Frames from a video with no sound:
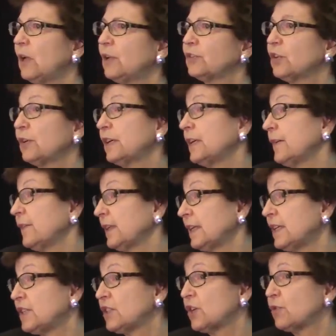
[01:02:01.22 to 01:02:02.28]
alternative, at
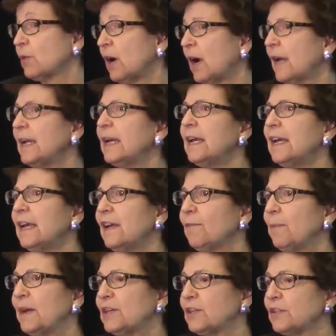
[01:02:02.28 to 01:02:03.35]
least to try, if
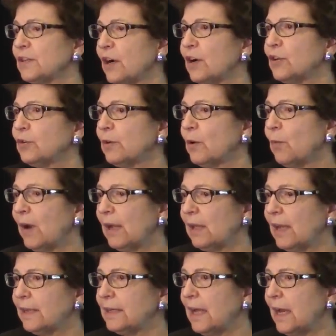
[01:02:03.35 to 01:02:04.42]
patients aren't doing well
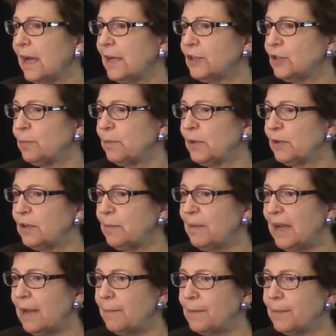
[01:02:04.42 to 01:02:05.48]
on
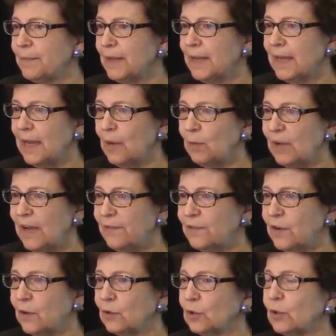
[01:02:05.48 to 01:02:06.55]
dupilumab. And we'll have
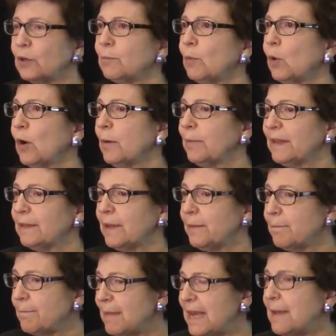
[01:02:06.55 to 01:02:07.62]
to learn more, but there
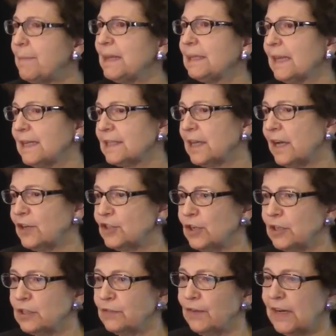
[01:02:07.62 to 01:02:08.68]
may be less
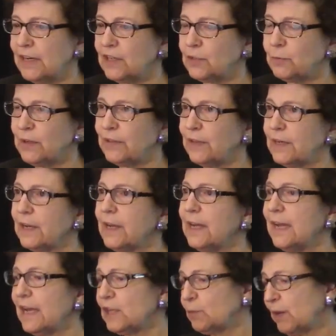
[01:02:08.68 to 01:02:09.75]
conjunctivitis with it
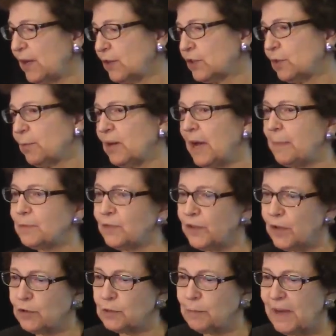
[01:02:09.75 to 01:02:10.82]
as well, so perhaps for
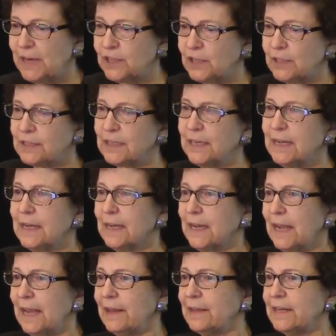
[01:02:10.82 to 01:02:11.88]
those patients.
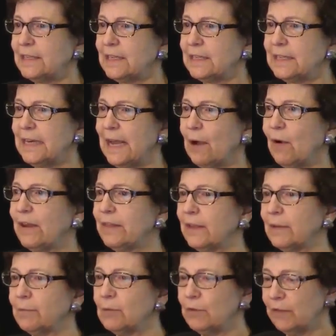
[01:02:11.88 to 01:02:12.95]
And this is now, I
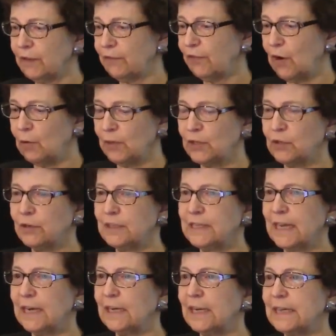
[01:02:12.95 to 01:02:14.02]
think, moving forward towards
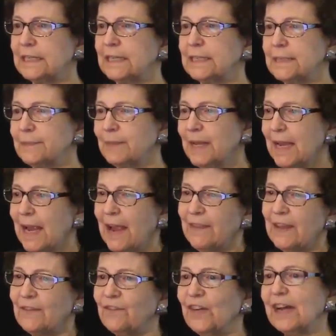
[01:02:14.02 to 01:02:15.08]
adolescence. And
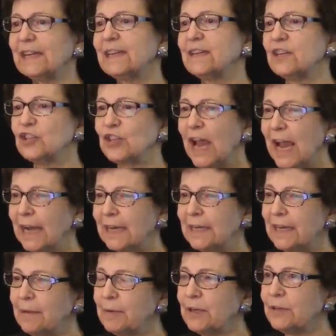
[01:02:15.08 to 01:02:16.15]
then finally, the JAK
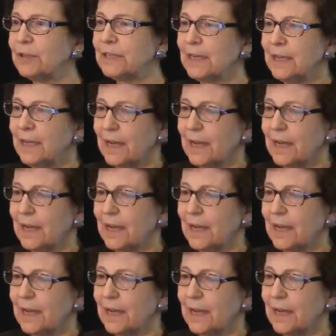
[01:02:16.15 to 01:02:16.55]
inhibitors.